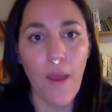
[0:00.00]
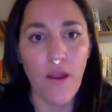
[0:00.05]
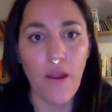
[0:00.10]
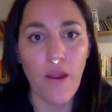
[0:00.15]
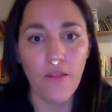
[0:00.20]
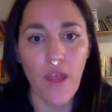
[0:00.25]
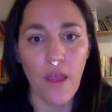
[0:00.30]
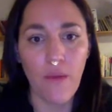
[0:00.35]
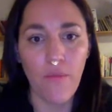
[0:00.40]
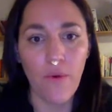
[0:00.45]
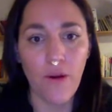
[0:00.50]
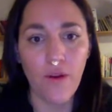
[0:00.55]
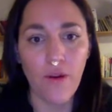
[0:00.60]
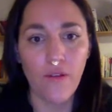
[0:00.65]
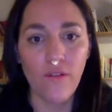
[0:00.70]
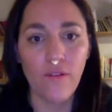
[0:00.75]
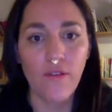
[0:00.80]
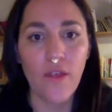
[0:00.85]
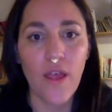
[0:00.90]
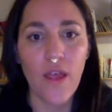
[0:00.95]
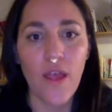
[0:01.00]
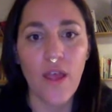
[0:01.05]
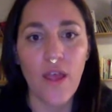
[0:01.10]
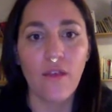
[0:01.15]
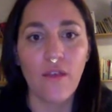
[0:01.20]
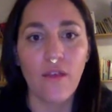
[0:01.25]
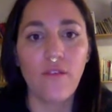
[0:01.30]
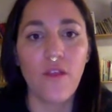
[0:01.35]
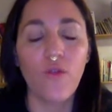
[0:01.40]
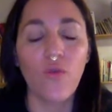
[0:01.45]
diverse
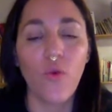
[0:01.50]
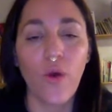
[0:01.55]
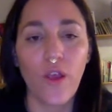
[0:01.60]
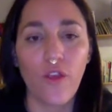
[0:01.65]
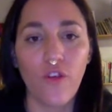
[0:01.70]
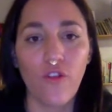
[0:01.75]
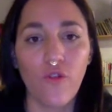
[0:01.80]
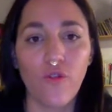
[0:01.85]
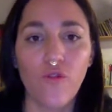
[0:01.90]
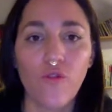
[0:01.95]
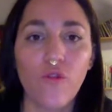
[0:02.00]
situations.